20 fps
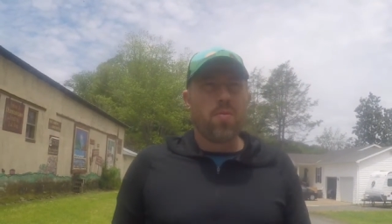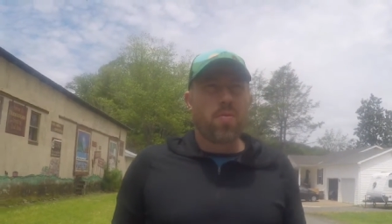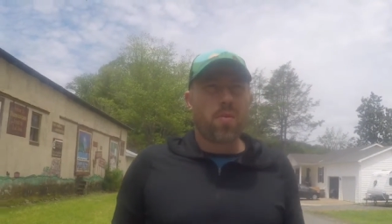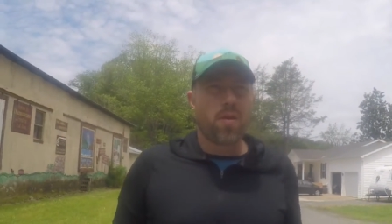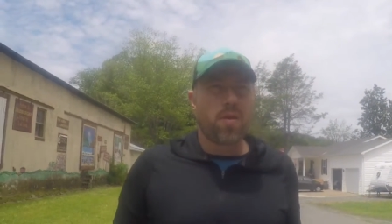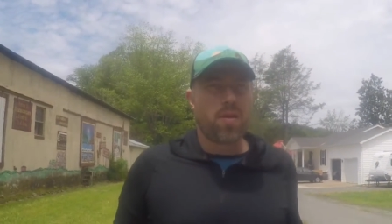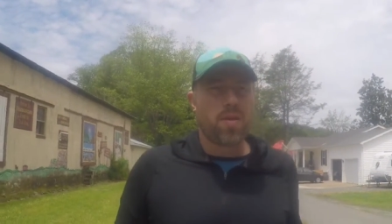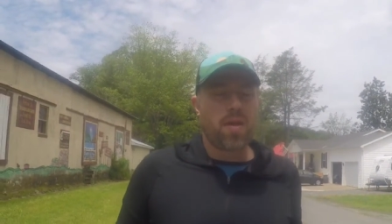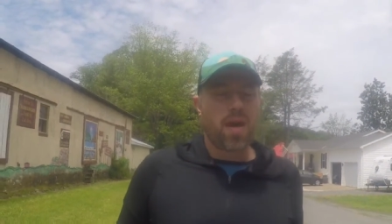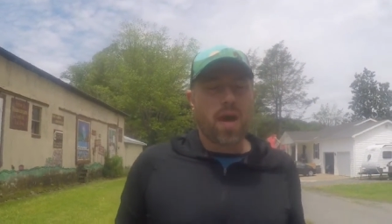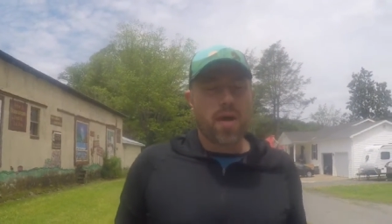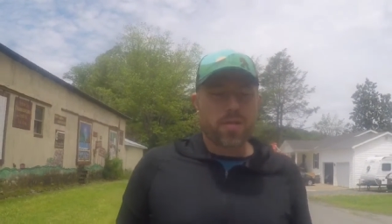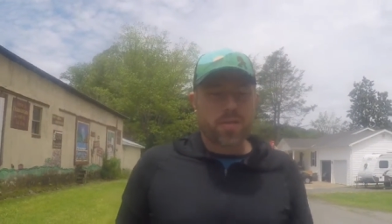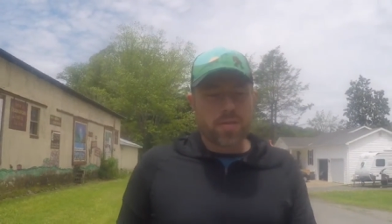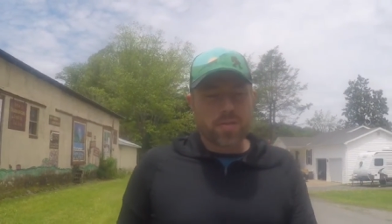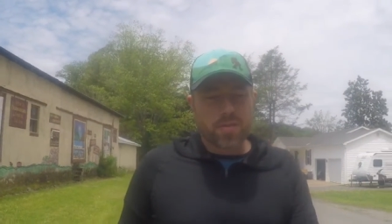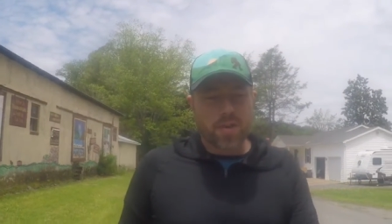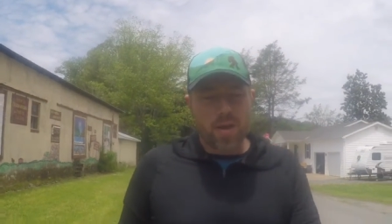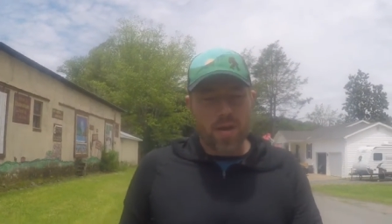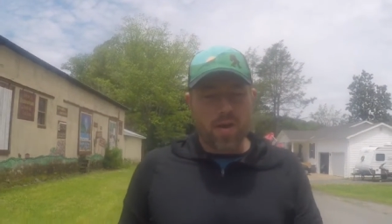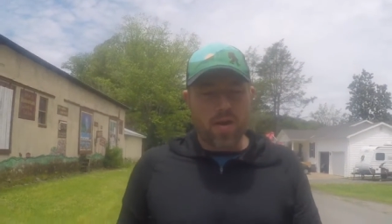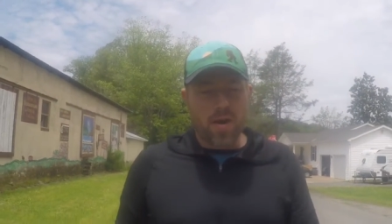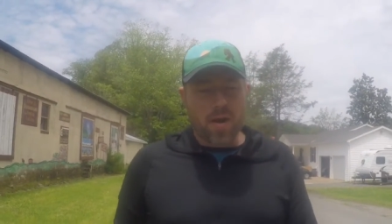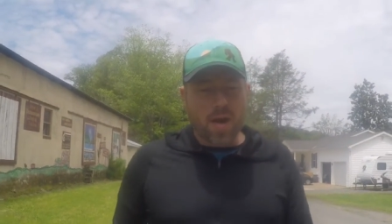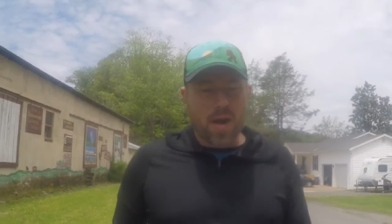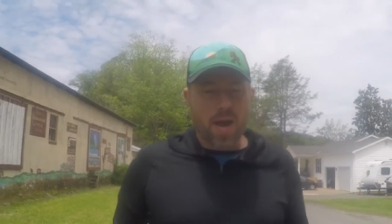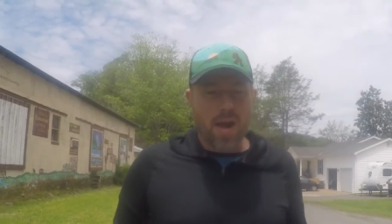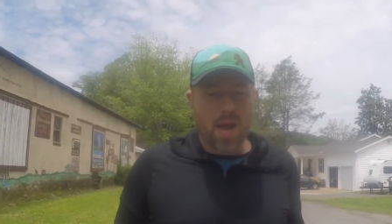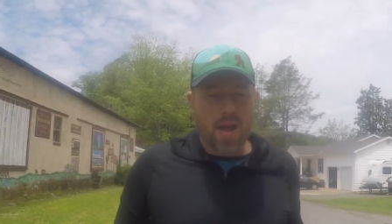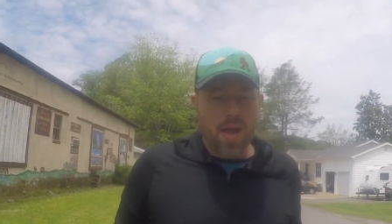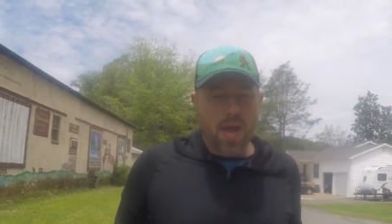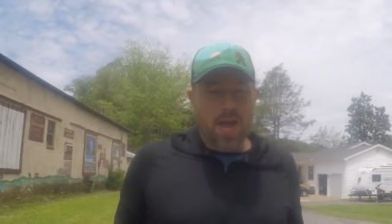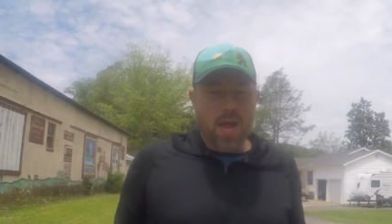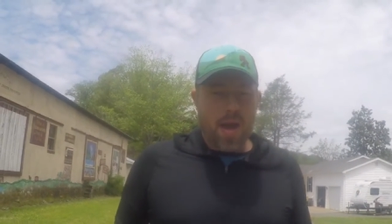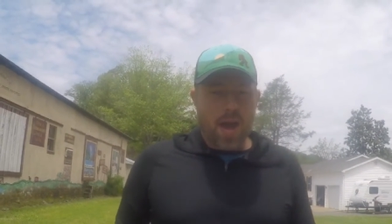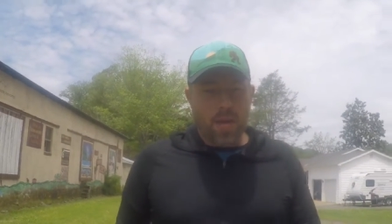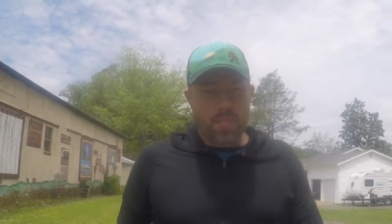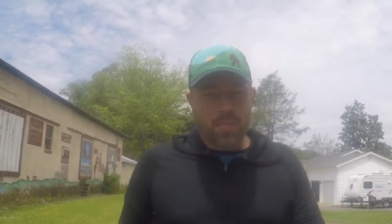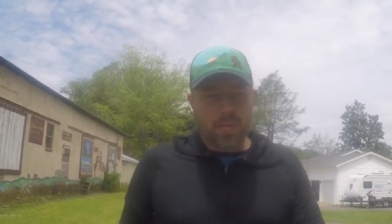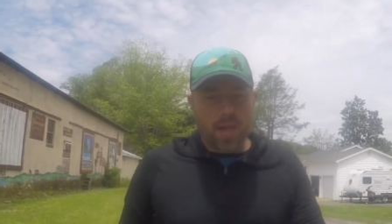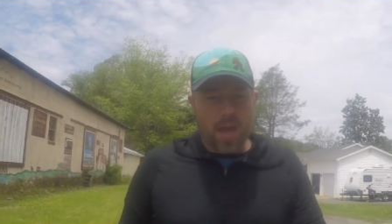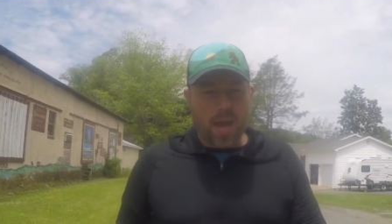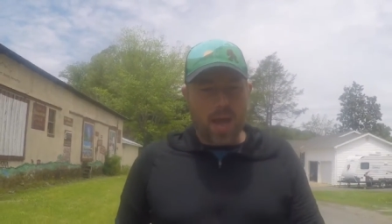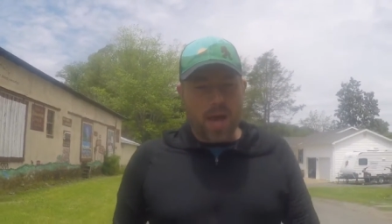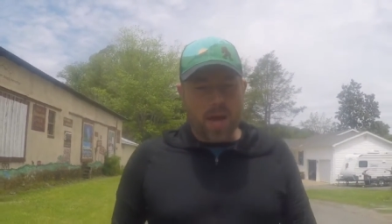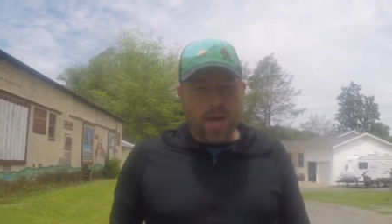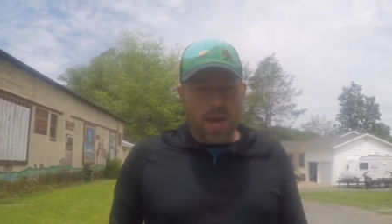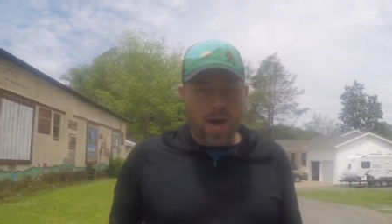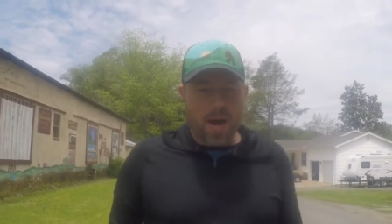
one of the lodges there, I plan